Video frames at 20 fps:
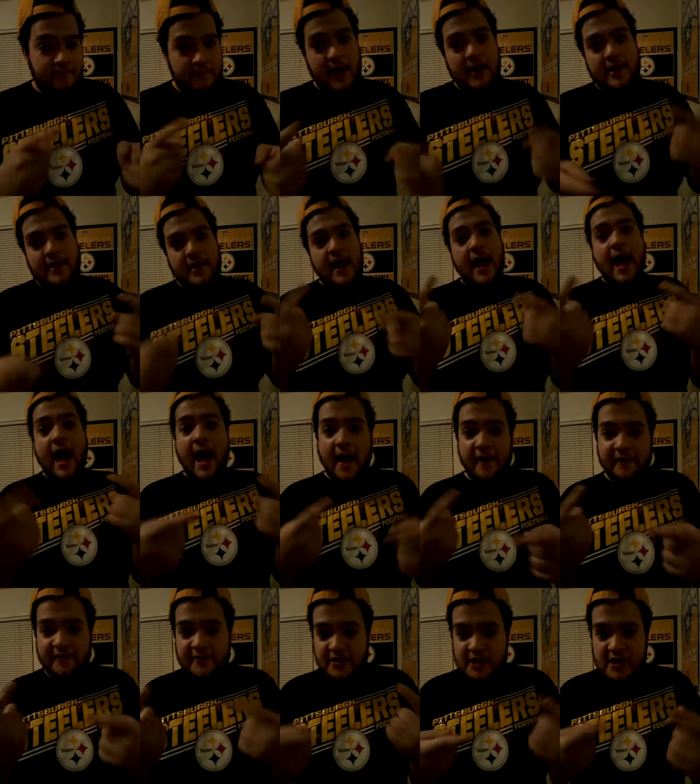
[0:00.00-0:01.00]
might
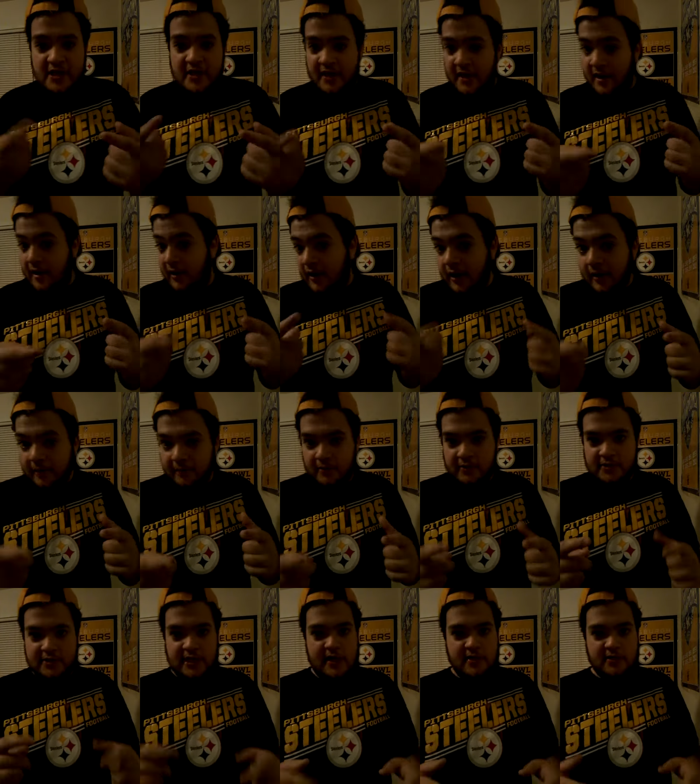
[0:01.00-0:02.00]
have cheated a couple
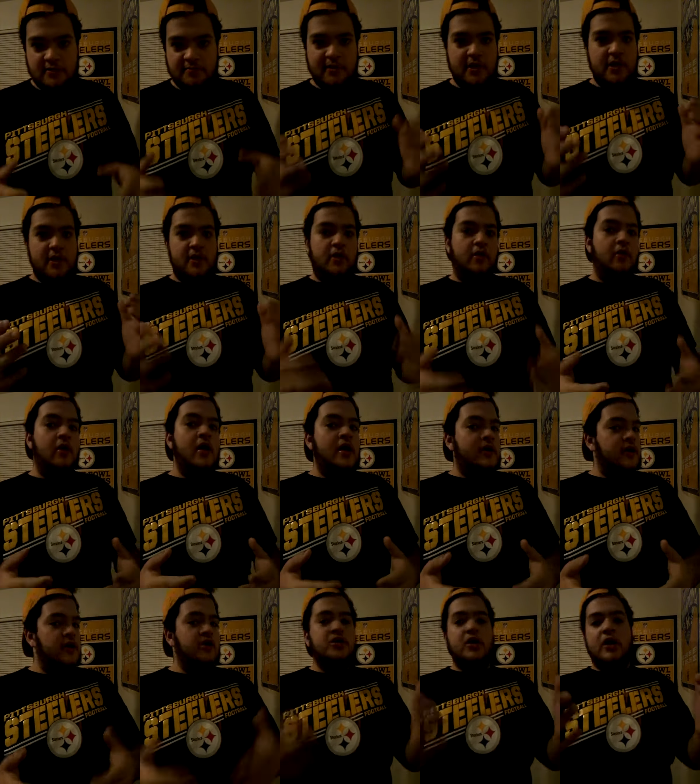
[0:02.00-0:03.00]
of times, but you know,
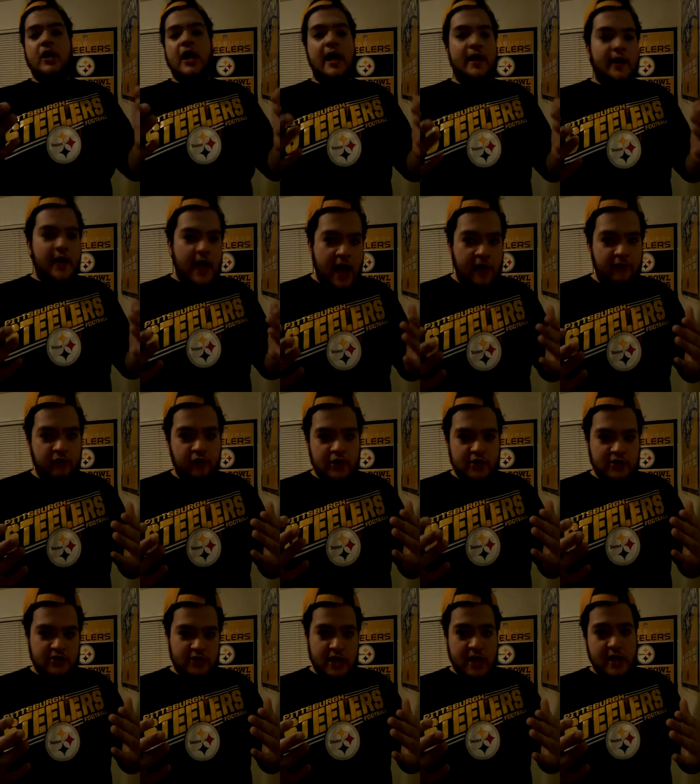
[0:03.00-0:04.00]
there's a lot of
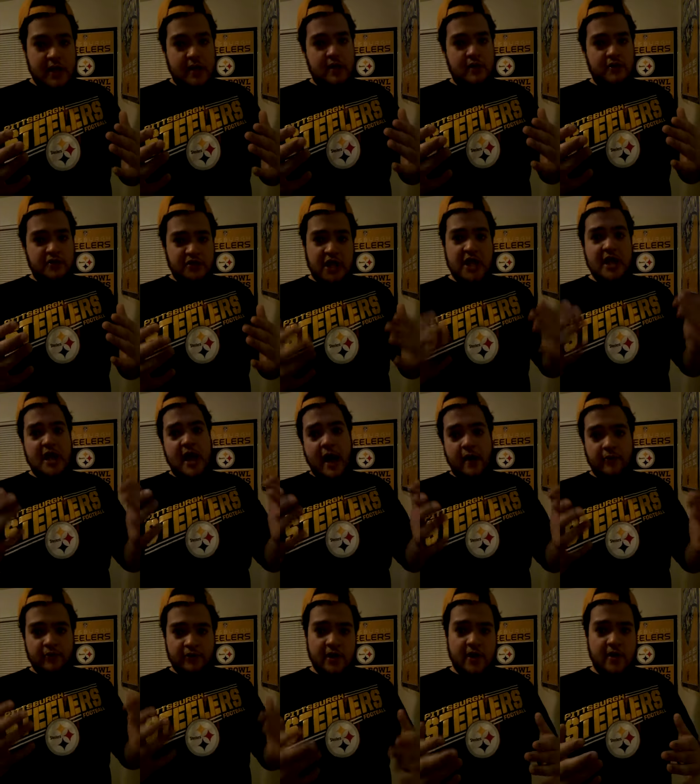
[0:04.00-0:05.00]
athletes that cheat
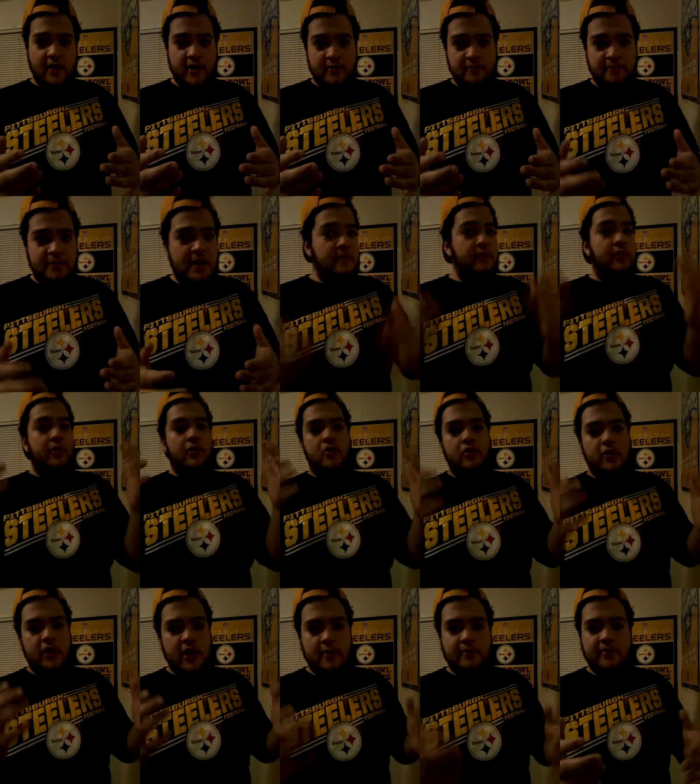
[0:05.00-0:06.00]
out there and people
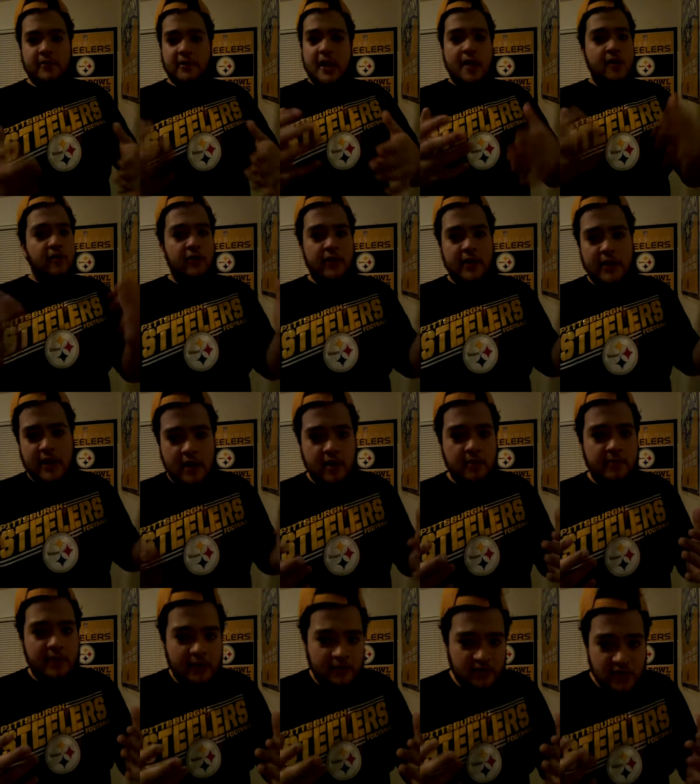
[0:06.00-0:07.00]
don't care, but they only
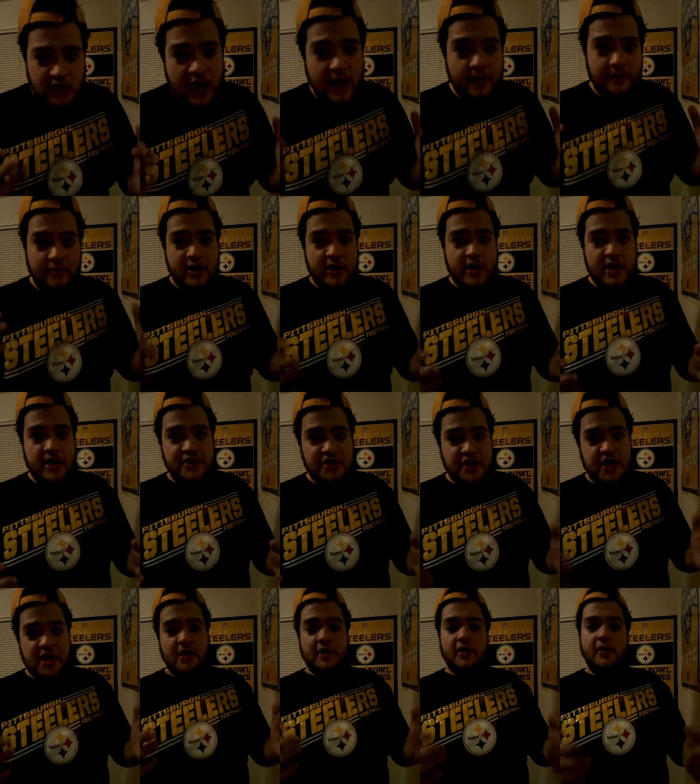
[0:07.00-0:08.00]
care about Tom Brady
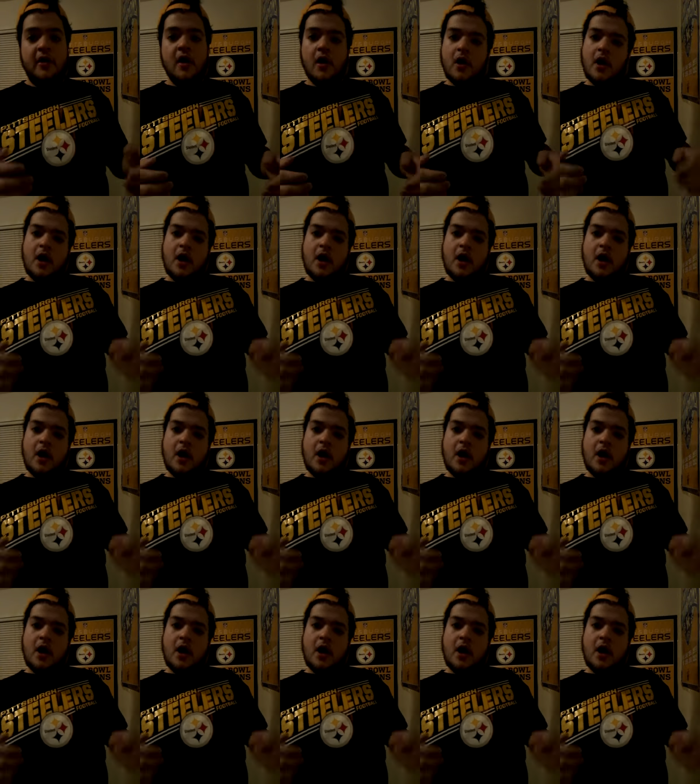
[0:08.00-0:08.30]
cheating.